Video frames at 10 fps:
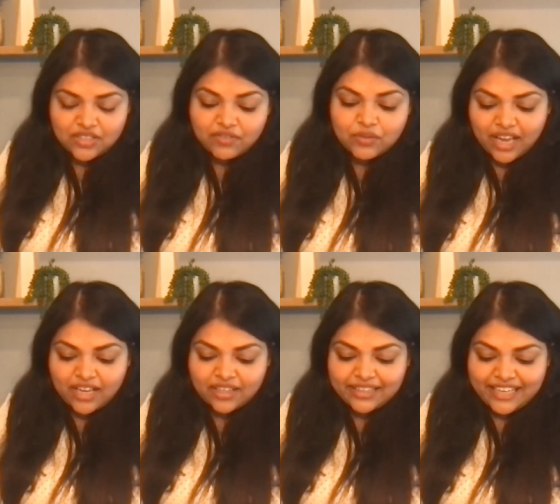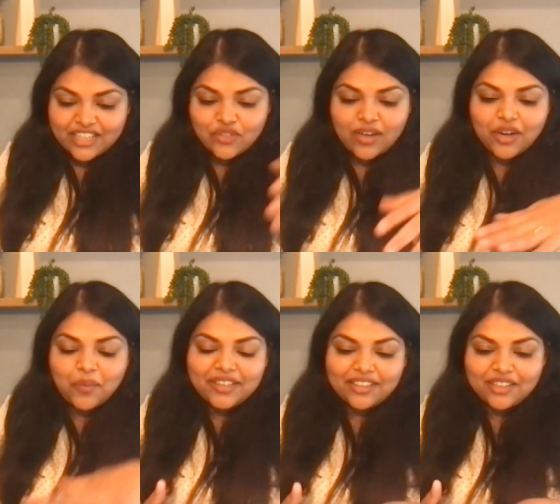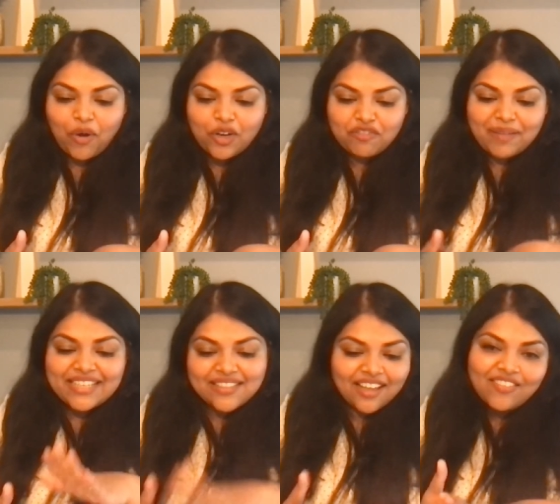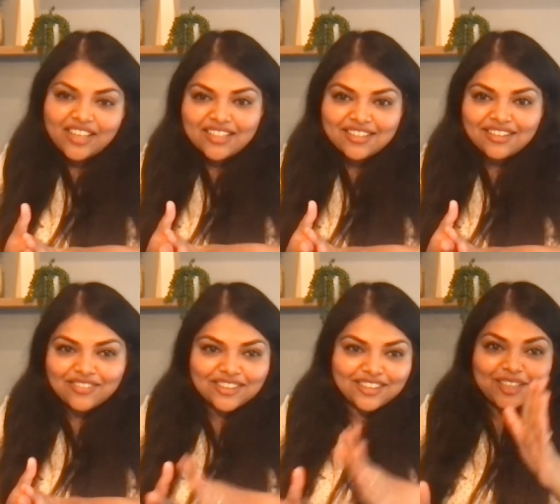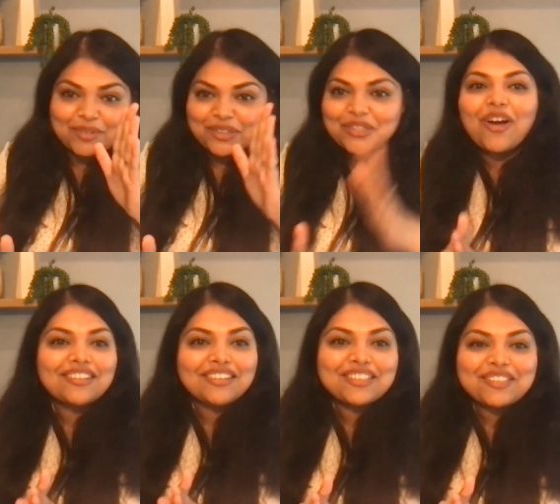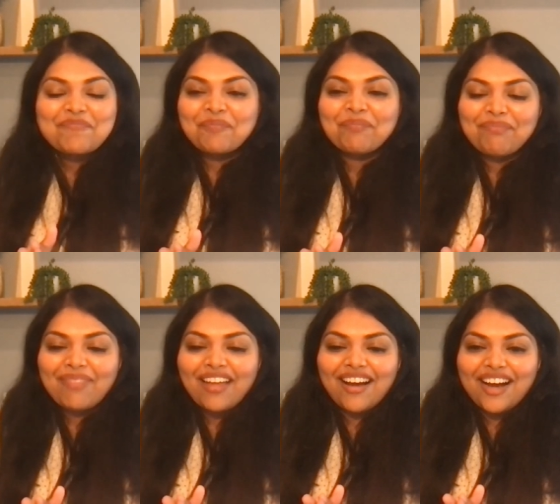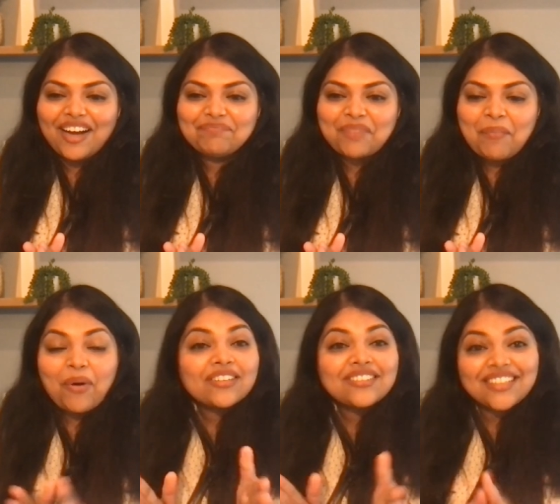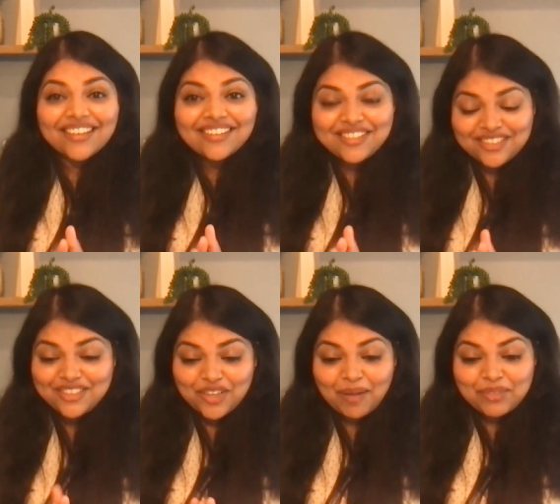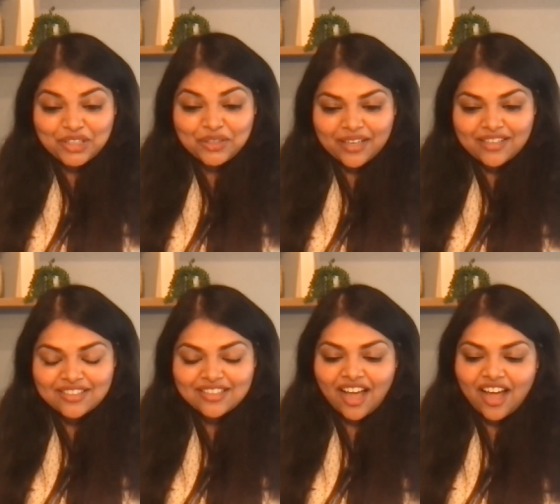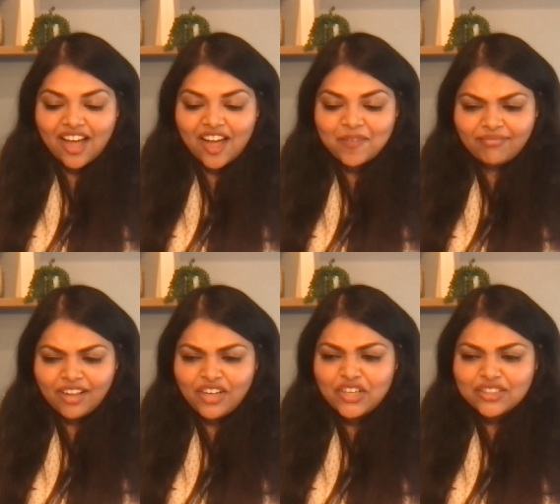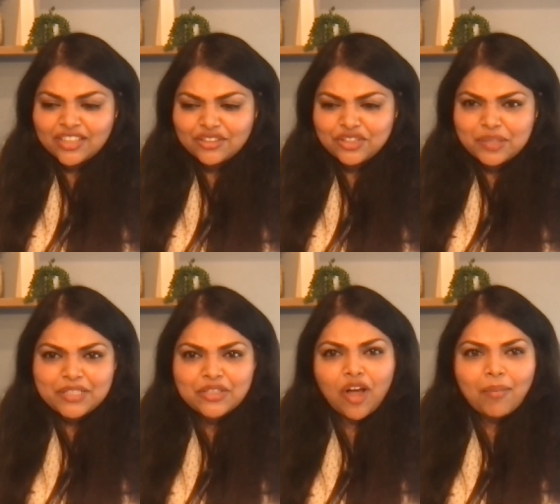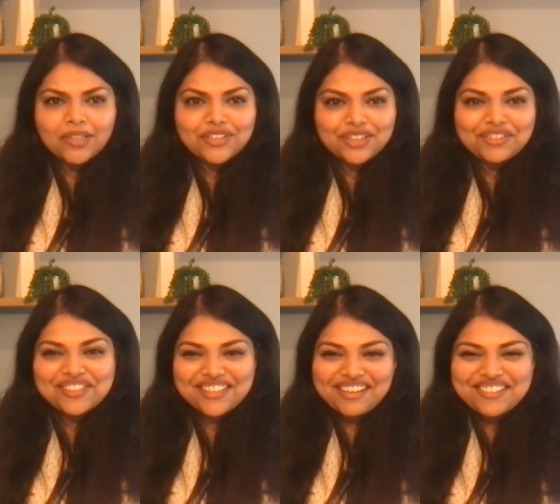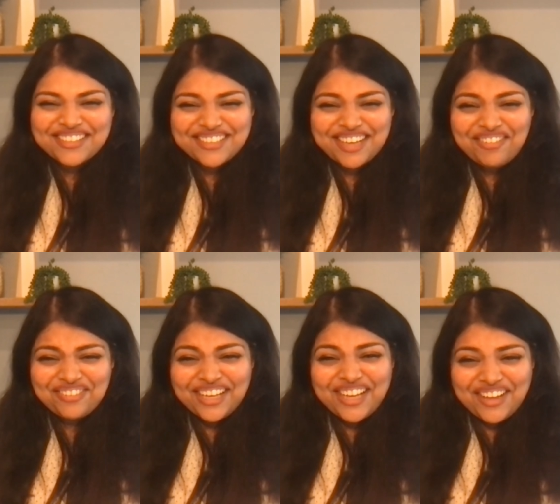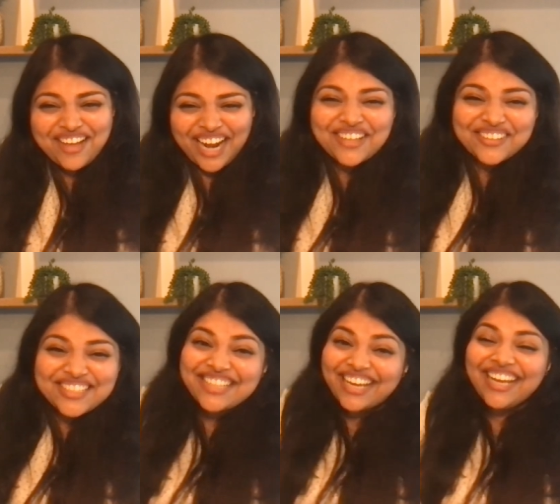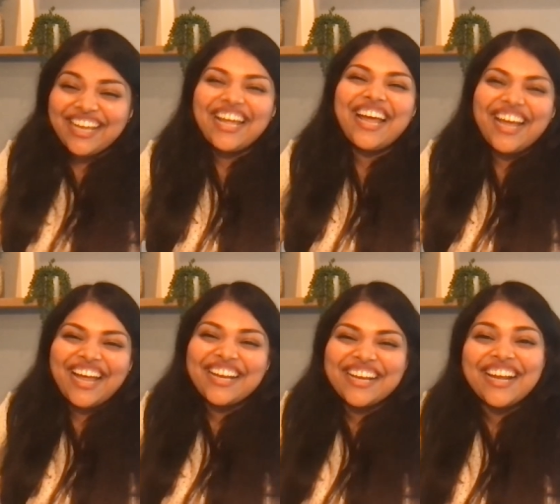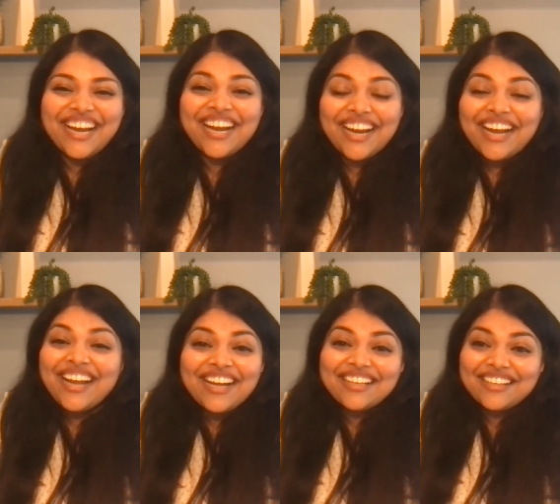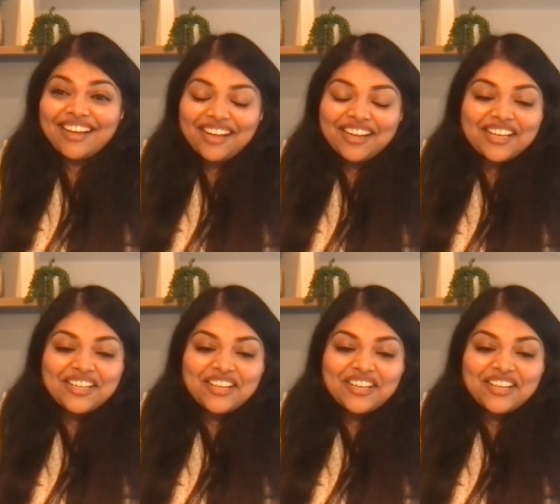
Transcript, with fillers: I was working in a clinic, so I liquidated all of my savings, converted them to dollars. Bought tickets to come to US, looked at the cheapest accommodation in hostels and stuff where I could stay. Yeah, I mean, that's how it happens, right?